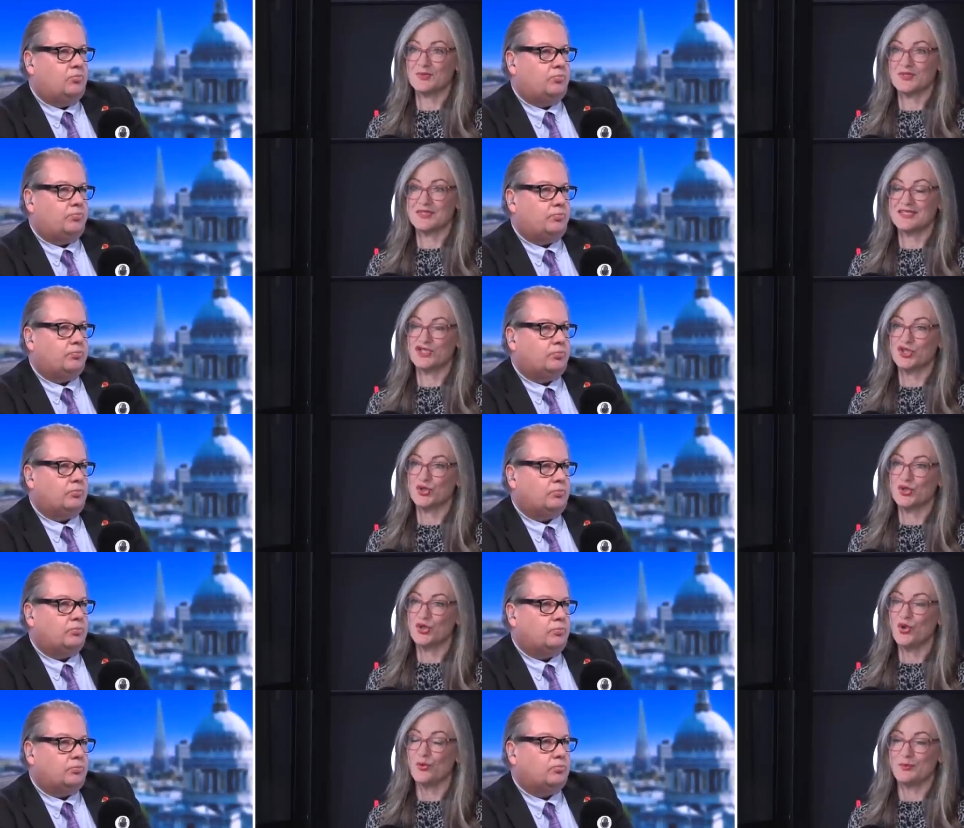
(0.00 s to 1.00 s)
Speaker 1: bosses
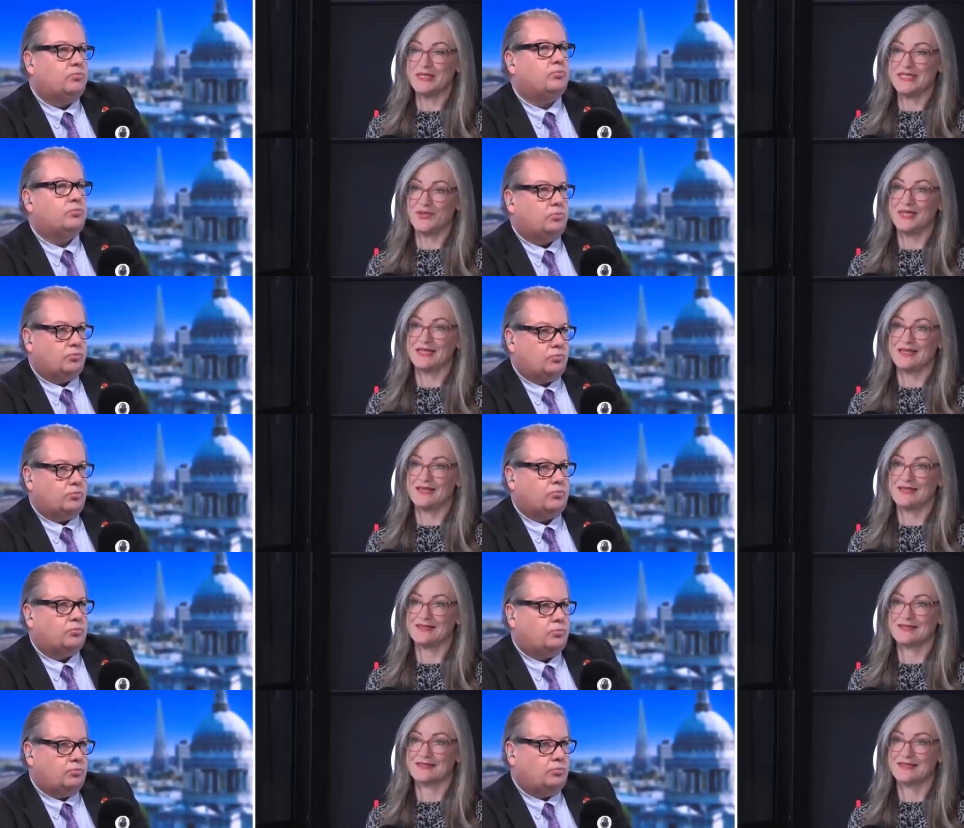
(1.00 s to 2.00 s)
should not be doing
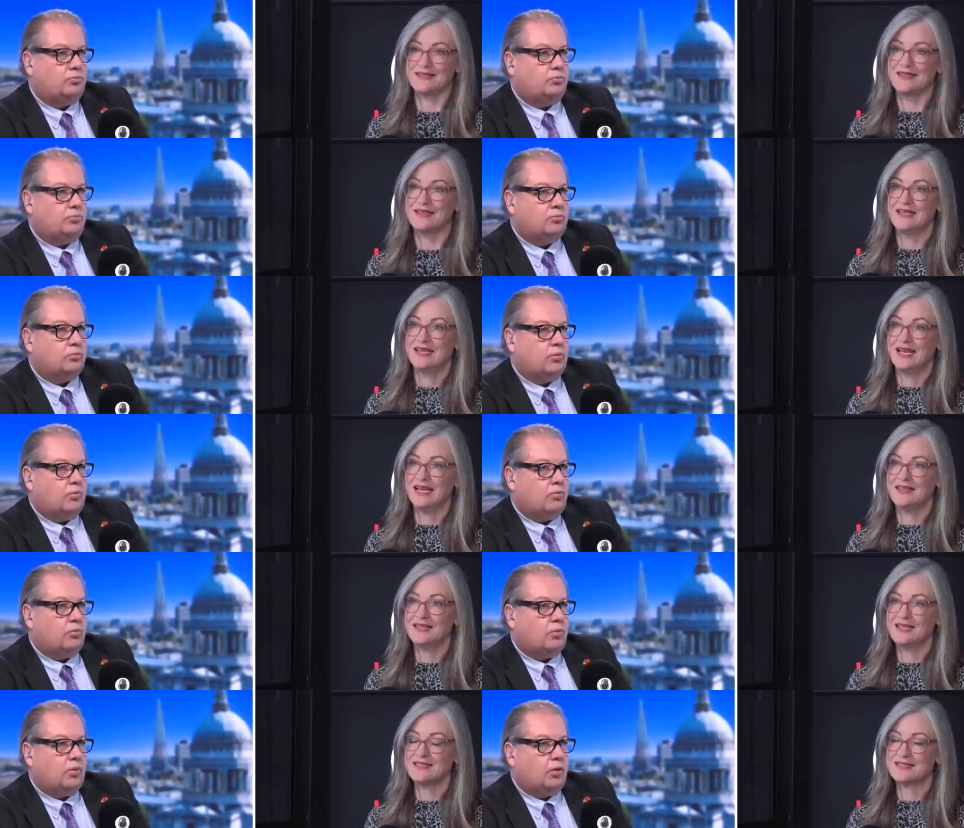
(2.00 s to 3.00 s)
this, mm.
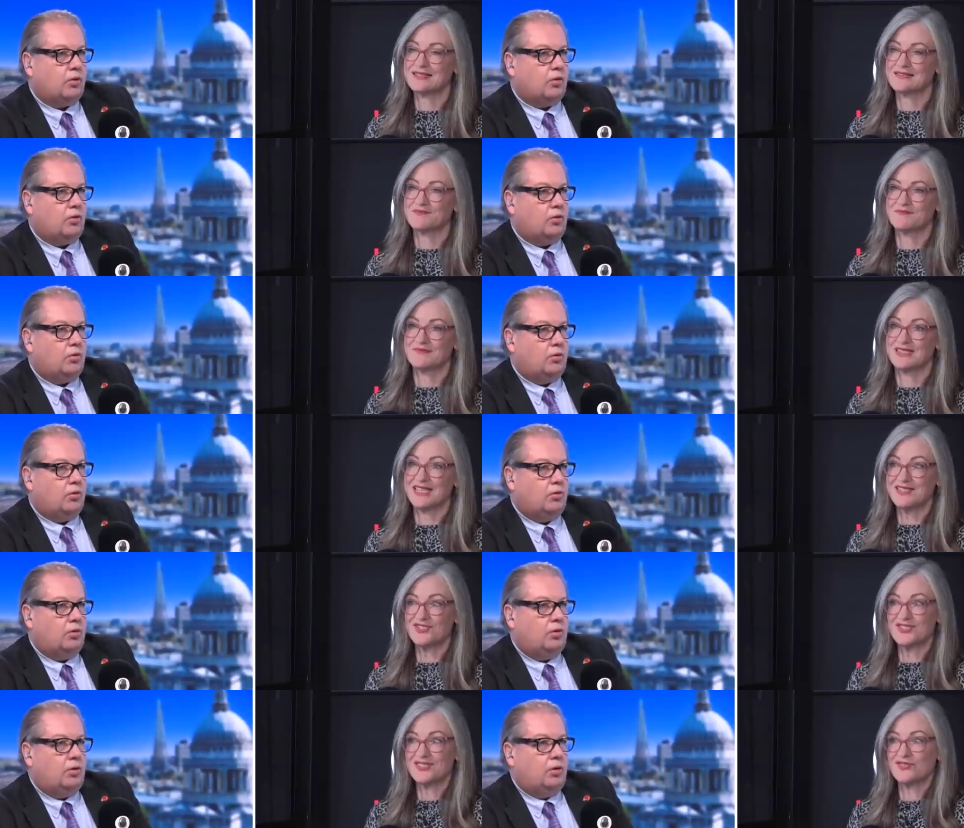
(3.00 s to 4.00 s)
and that's.
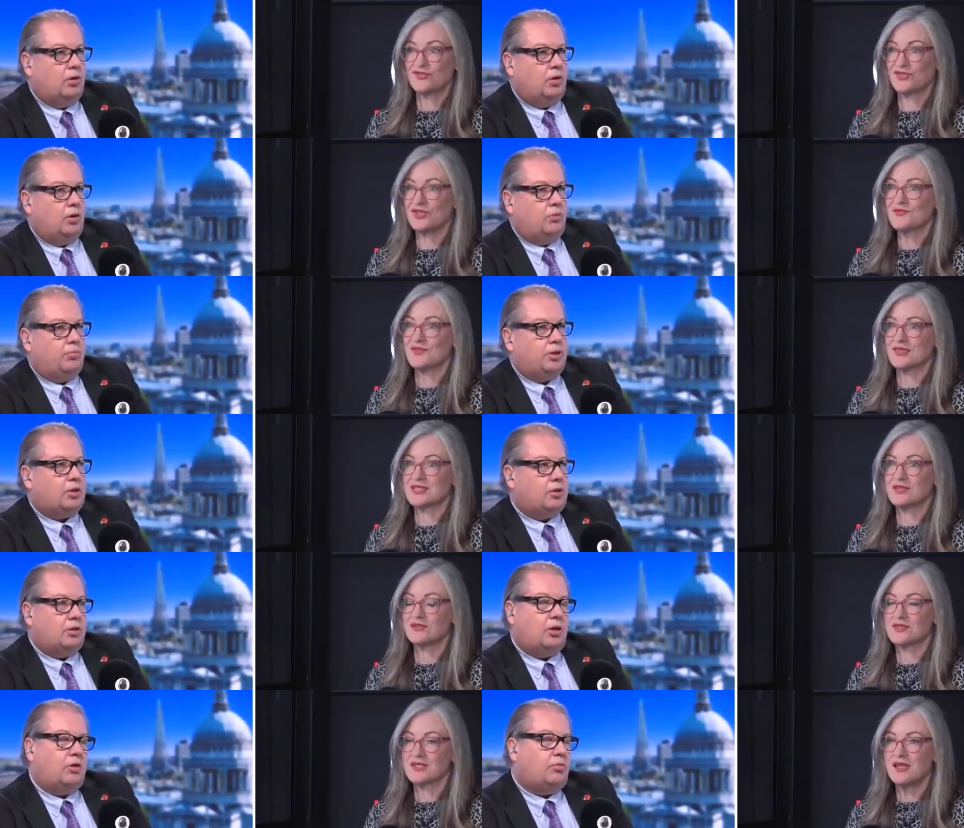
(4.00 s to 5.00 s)
That's just not good for
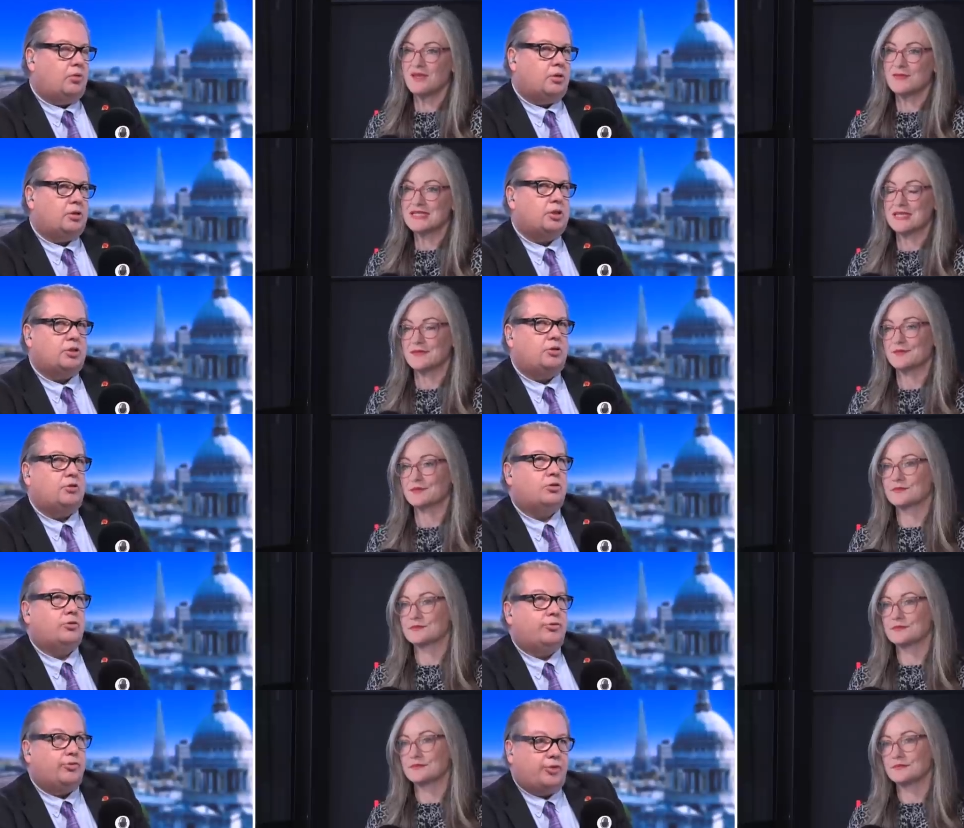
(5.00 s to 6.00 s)
us long yeah, term. Yeah, because it? it's
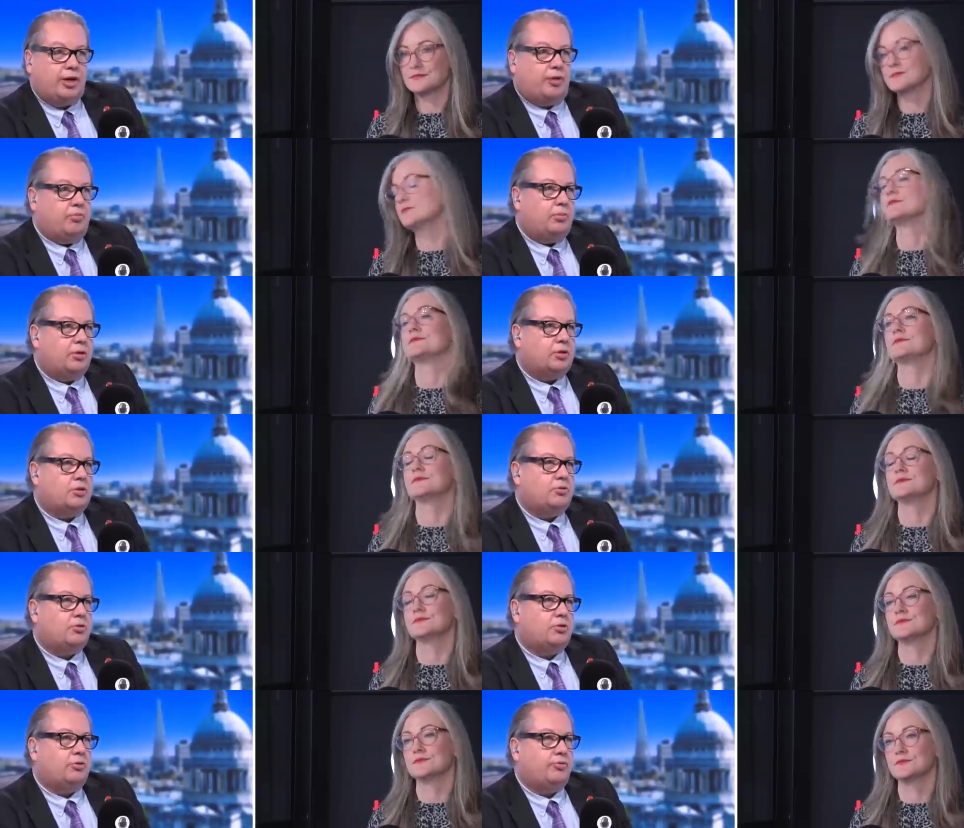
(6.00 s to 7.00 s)
not
Speaker 2: good for them. It's
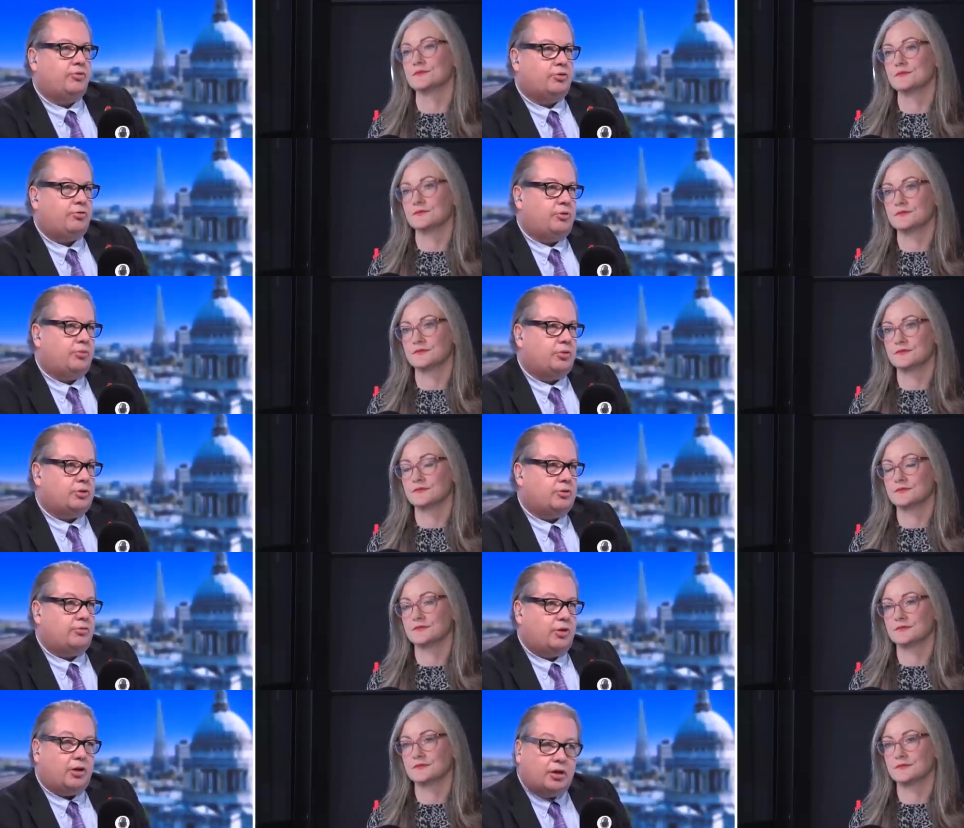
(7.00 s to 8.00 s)
not good for the
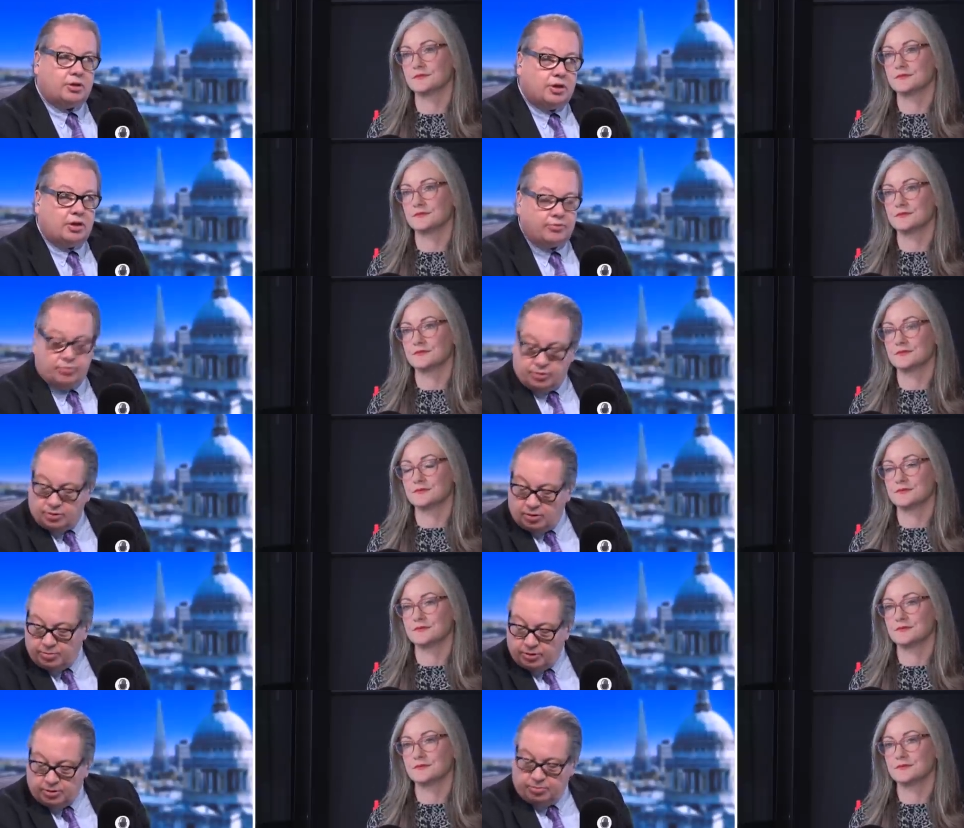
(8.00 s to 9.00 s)
credibility of the NHS for a
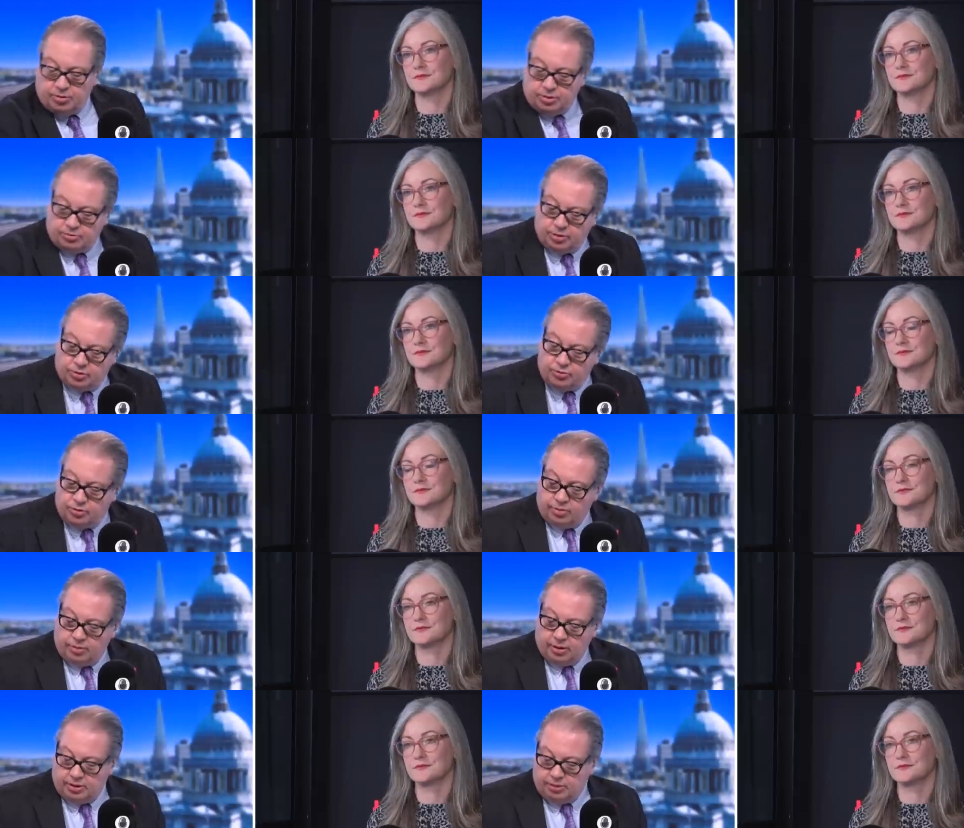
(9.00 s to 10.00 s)
start, because the person we're
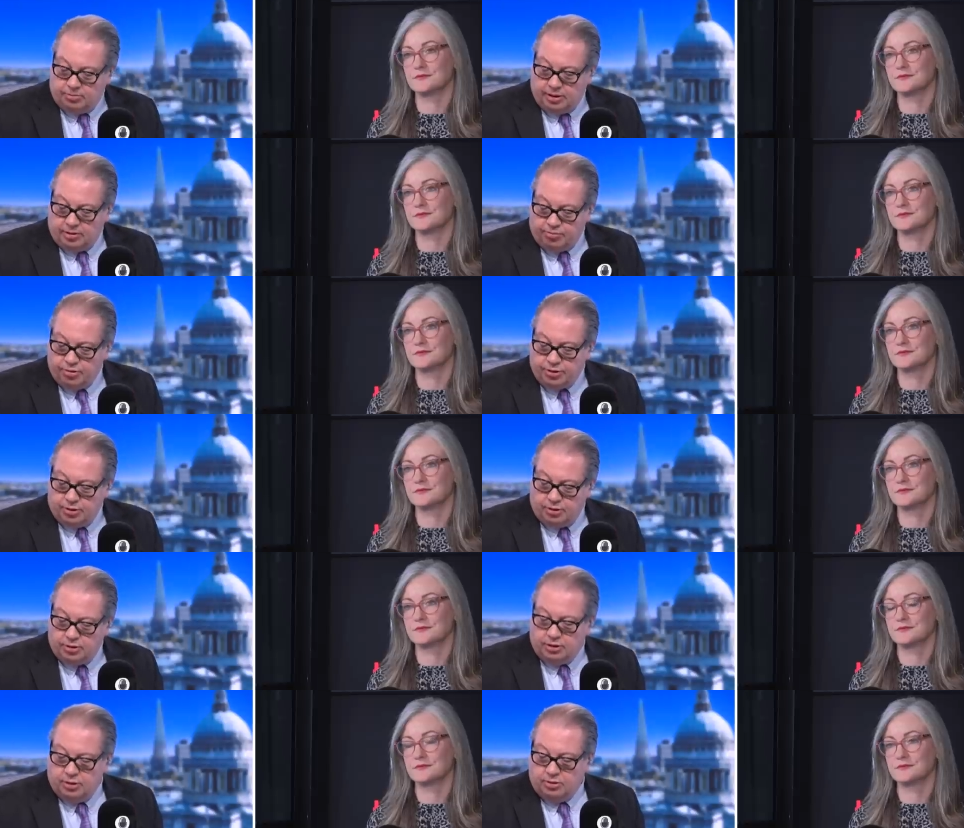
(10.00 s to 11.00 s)
talking about is Amanda
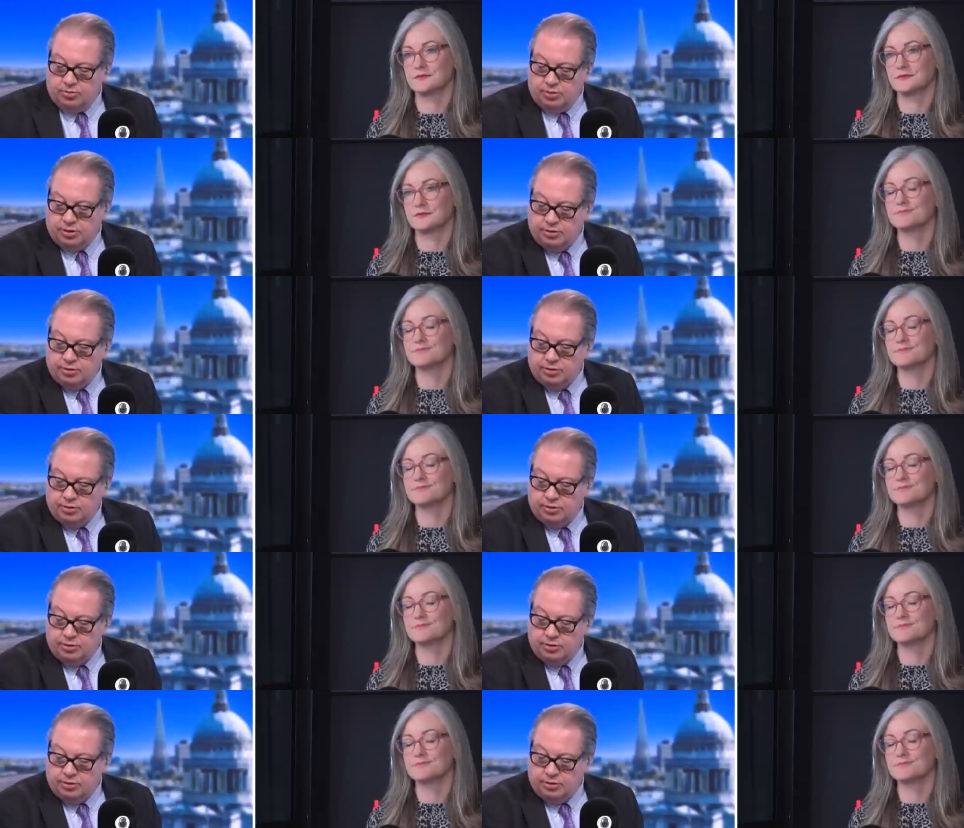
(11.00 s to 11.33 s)
Pritchard, isn't it? Who is